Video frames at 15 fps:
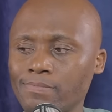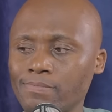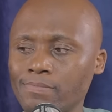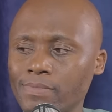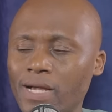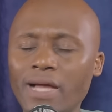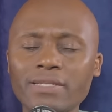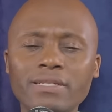
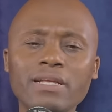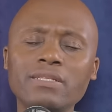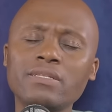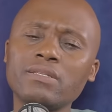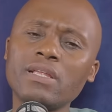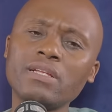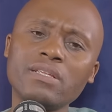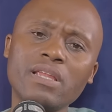Guys, let's
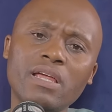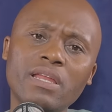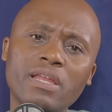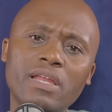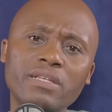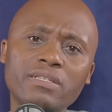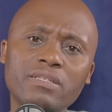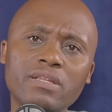let, let,
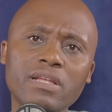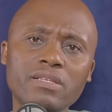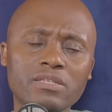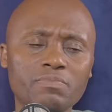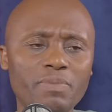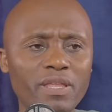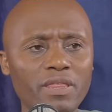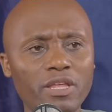let's let's
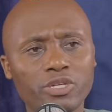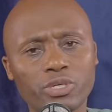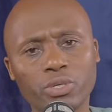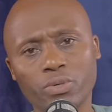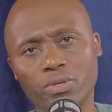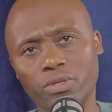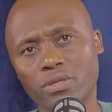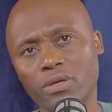speak the
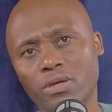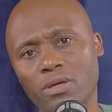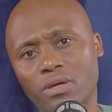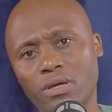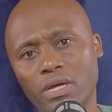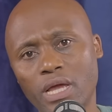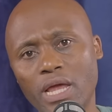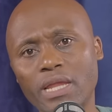truth,
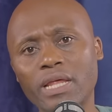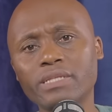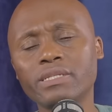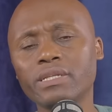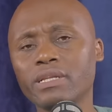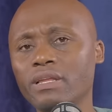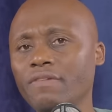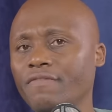and let's
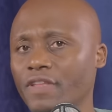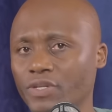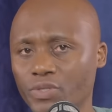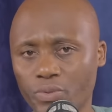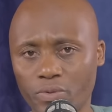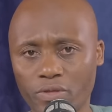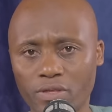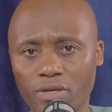live the
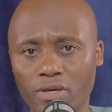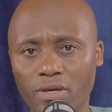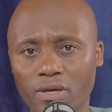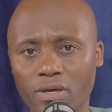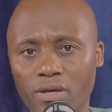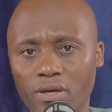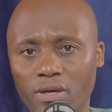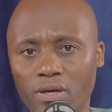truth.
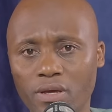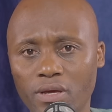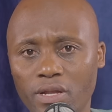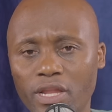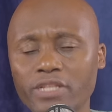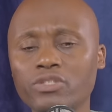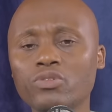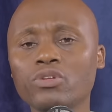
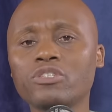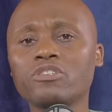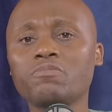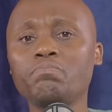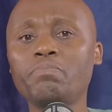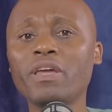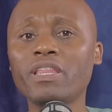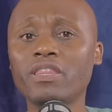Let's not
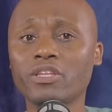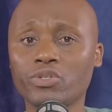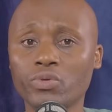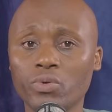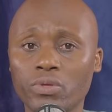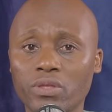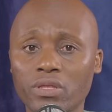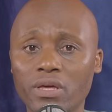speak the
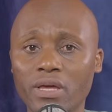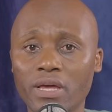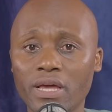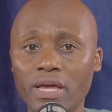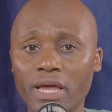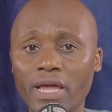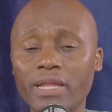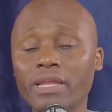truth
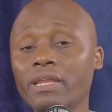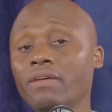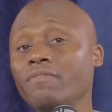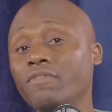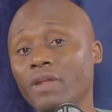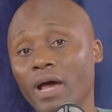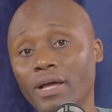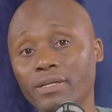and live
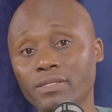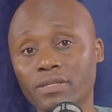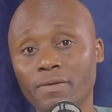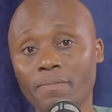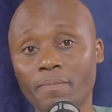lies.